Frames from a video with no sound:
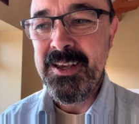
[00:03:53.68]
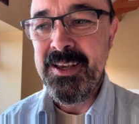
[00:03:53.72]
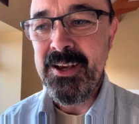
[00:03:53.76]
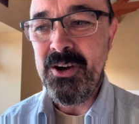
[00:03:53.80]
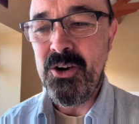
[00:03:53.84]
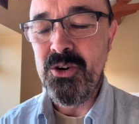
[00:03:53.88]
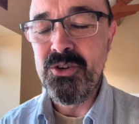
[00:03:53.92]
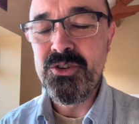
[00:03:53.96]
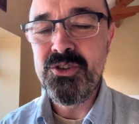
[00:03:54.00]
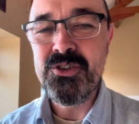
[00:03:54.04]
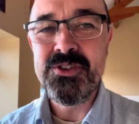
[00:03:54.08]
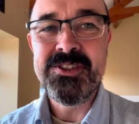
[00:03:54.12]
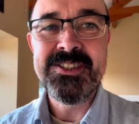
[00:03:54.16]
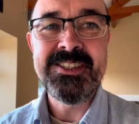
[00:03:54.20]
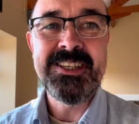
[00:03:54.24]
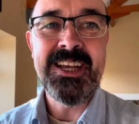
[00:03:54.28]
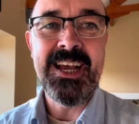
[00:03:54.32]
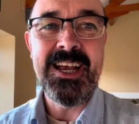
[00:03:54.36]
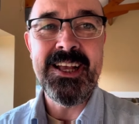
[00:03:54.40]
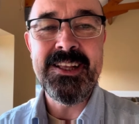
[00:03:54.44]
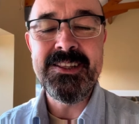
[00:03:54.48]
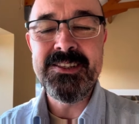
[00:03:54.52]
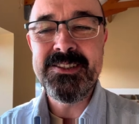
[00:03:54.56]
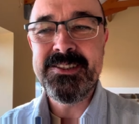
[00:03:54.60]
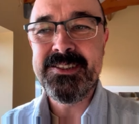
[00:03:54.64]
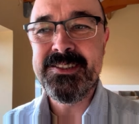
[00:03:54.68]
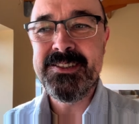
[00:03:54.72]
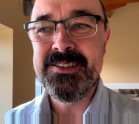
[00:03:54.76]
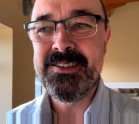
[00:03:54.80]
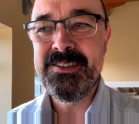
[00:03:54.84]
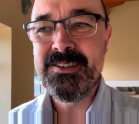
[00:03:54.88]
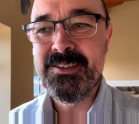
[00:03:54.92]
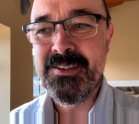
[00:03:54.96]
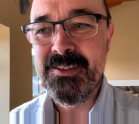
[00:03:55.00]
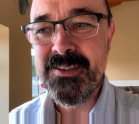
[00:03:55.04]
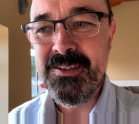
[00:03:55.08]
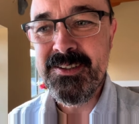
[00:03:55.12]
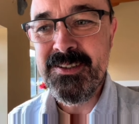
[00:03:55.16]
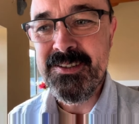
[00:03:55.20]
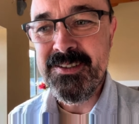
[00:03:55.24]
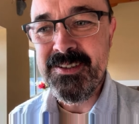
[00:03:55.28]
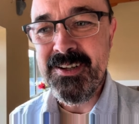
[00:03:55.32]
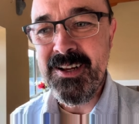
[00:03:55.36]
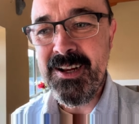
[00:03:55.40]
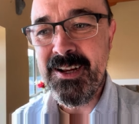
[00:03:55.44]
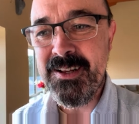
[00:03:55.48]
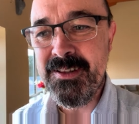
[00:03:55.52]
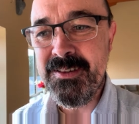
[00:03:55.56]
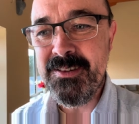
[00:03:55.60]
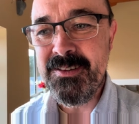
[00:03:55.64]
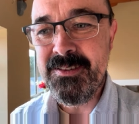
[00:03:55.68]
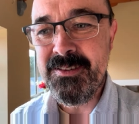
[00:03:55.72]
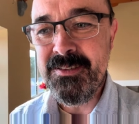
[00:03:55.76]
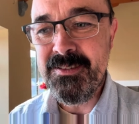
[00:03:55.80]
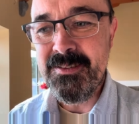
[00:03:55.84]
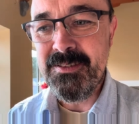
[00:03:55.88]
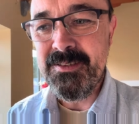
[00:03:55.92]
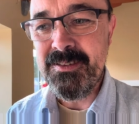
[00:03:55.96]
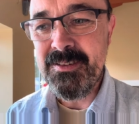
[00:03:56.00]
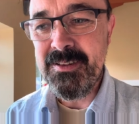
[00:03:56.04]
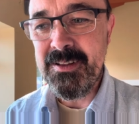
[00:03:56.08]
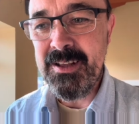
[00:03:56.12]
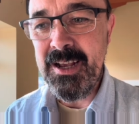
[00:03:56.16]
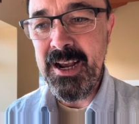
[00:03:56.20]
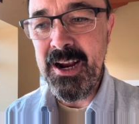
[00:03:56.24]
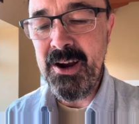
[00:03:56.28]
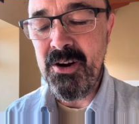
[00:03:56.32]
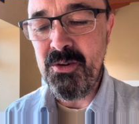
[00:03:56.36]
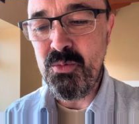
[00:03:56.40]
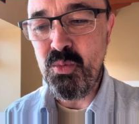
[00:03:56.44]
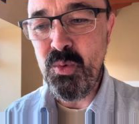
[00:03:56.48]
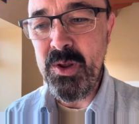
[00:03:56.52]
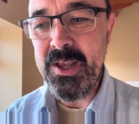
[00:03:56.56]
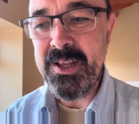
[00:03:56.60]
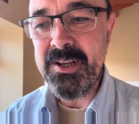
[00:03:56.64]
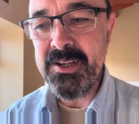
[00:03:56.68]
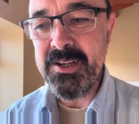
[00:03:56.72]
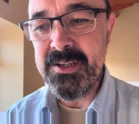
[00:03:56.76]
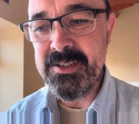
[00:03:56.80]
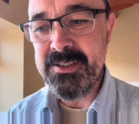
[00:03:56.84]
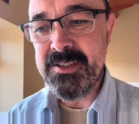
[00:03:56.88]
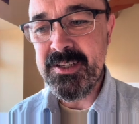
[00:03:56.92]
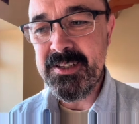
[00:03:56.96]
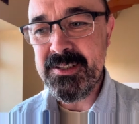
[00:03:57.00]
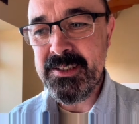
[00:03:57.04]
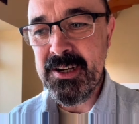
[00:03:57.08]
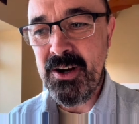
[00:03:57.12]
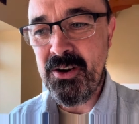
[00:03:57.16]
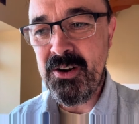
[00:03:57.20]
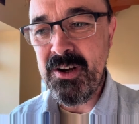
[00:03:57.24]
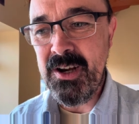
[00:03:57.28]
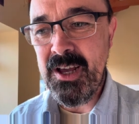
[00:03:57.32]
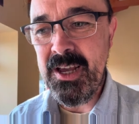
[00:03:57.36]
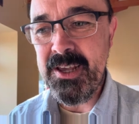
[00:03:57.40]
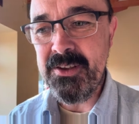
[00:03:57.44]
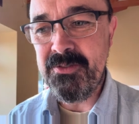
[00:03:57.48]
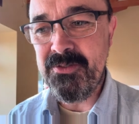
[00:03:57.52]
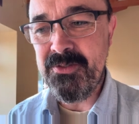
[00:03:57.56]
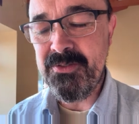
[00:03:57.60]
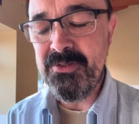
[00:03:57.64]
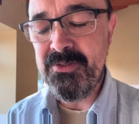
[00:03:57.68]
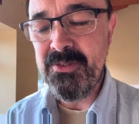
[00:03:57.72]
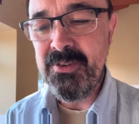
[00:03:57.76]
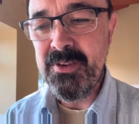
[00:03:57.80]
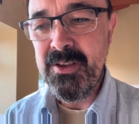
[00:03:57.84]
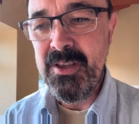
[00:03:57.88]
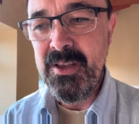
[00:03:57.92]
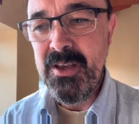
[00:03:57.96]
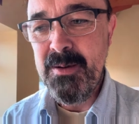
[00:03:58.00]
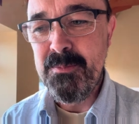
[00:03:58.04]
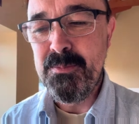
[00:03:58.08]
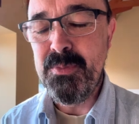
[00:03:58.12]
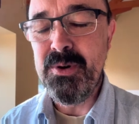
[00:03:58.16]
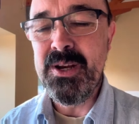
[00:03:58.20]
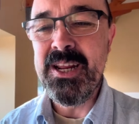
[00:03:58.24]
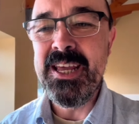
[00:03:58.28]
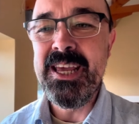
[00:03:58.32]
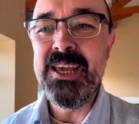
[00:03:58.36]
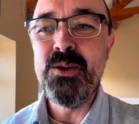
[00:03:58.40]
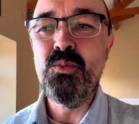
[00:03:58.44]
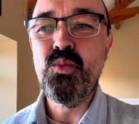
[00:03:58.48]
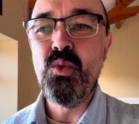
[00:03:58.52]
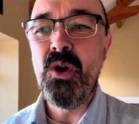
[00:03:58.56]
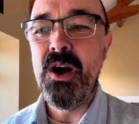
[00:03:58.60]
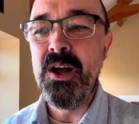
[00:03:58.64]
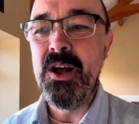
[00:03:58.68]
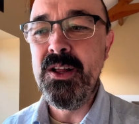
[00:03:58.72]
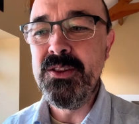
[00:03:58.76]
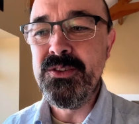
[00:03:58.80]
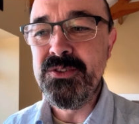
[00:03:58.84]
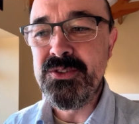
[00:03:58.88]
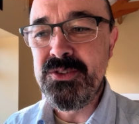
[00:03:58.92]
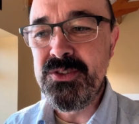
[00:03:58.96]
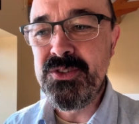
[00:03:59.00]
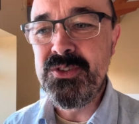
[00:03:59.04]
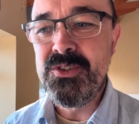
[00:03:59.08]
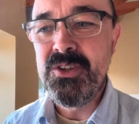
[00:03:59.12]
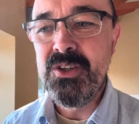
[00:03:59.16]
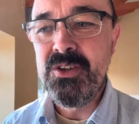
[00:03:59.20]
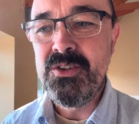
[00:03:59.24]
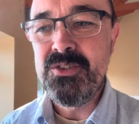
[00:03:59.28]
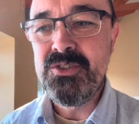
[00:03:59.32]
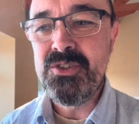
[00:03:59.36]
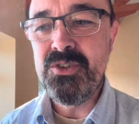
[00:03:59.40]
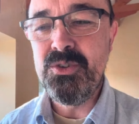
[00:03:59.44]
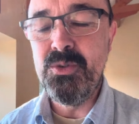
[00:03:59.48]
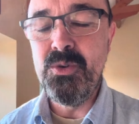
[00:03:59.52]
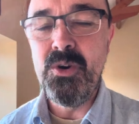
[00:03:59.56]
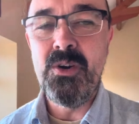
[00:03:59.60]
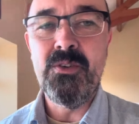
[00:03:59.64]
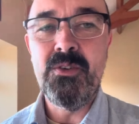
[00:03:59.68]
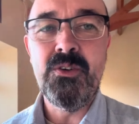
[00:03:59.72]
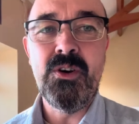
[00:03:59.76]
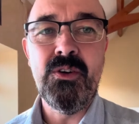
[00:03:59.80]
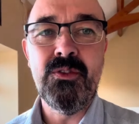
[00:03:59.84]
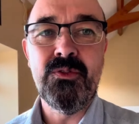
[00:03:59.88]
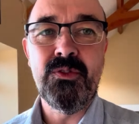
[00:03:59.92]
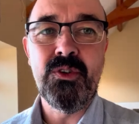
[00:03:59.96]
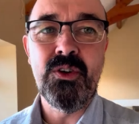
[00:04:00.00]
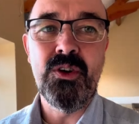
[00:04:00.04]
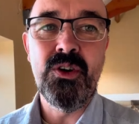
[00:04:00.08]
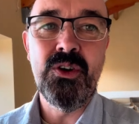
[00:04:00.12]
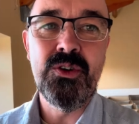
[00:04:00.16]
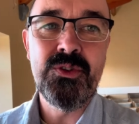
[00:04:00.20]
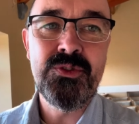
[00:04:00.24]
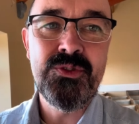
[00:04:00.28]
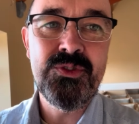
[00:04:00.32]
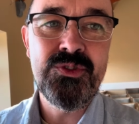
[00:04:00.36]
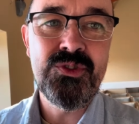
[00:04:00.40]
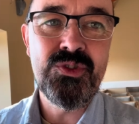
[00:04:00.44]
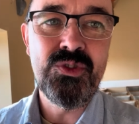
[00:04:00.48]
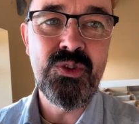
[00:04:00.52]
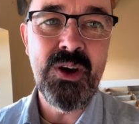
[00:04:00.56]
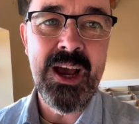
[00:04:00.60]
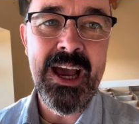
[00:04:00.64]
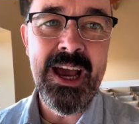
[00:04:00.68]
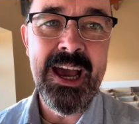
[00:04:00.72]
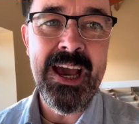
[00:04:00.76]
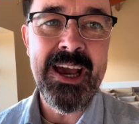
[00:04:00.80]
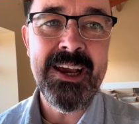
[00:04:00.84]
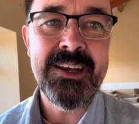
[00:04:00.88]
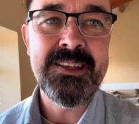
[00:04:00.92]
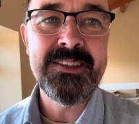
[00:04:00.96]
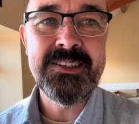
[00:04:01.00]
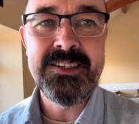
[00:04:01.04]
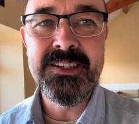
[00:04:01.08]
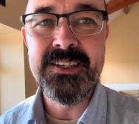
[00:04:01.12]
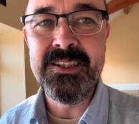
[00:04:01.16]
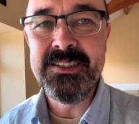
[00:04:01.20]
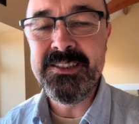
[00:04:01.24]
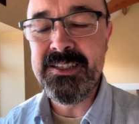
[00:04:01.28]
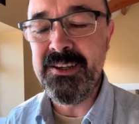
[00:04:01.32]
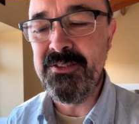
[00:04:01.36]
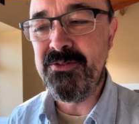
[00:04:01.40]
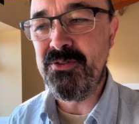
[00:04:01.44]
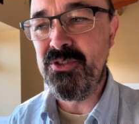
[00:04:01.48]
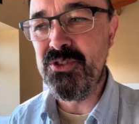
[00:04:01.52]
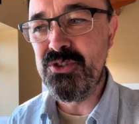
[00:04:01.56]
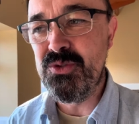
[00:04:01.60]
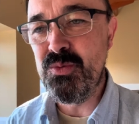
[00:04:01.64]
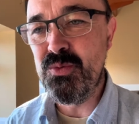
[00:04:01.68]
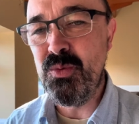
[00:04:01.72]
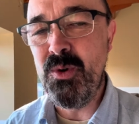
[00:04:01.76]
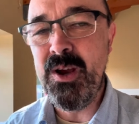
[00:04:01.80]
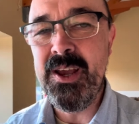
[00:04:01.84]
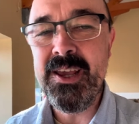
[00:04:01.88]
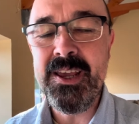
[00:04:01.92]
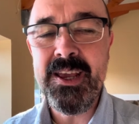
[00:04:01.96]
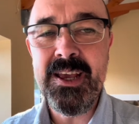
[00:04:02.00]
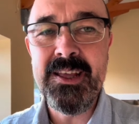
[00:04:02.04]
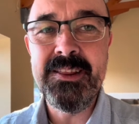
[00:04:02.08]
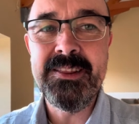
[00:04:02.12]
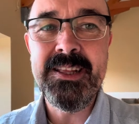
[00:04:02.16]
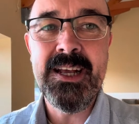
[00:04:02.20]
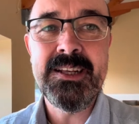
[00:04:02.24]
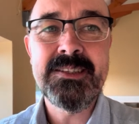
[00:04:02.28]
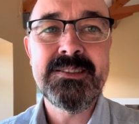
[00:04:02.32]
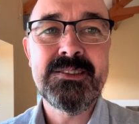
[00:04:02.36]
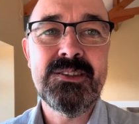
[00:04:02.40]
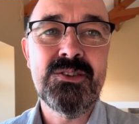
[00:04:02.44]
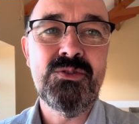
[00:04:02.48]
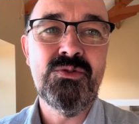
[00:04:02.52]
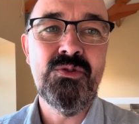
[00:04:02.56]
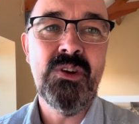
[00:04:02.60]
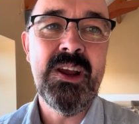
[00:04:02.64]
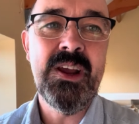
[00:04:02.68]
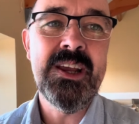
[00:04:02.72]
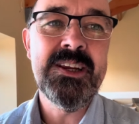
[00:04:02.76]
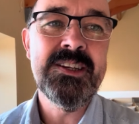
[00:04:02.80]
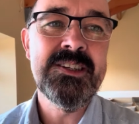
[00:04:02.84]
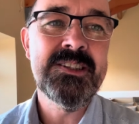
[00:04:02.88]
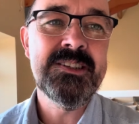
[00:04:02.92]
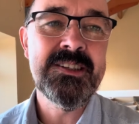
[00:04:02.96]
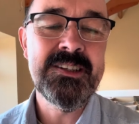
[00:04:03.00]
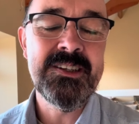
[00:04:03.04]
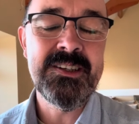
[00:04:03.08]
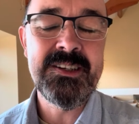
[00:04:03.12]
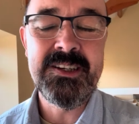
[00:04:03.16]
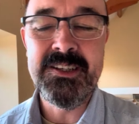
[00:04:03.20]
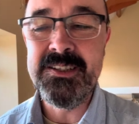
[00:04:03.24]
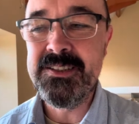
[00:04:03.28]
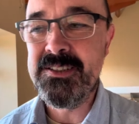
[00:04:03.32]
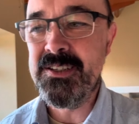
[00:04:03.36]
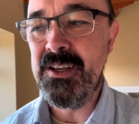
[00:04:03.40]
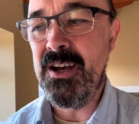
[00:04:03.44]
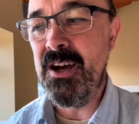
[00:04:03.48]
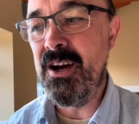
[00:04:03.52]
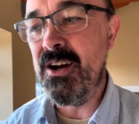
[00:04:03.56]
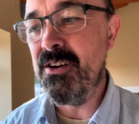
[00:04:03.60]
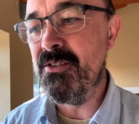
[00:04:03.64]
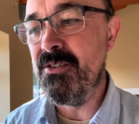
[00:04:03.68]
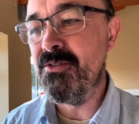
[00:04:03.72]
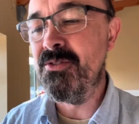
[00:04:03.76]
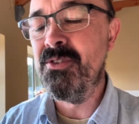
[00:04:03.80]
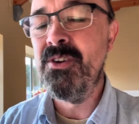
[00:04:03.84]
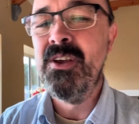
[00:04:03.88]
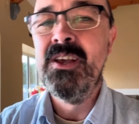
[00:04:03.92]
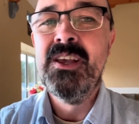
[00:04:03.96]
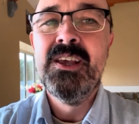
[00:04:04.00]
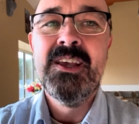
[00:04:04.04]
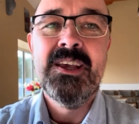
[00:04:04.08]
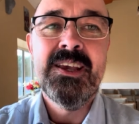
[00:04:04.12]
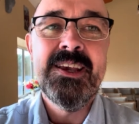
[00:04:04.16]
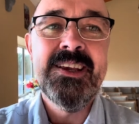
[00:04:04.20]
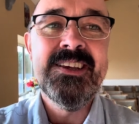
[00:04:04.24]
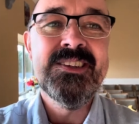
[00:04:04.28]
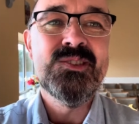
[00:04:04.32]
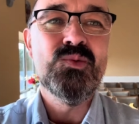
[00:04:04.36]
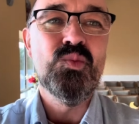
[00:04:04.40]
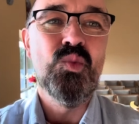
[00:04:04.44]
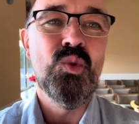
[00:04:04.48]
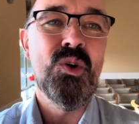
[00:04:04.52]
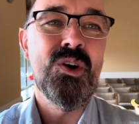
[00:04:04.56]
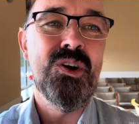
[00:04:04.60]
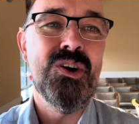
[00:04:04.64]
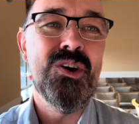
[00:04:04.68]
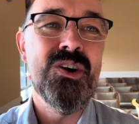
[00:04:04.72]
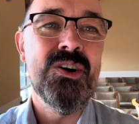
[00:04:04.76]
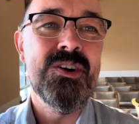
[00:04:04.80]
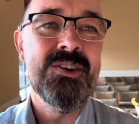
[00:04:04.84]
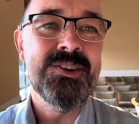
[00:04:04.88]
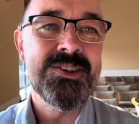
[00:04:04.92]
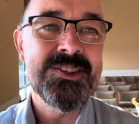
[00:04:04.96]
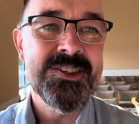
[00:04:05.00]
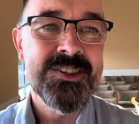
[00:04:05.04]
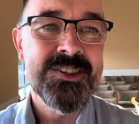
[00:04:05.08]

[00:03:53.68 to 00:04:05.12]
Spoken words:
understands our weaknesses, our life, but he wants for us to act in a different way. And that's the greatness of his word,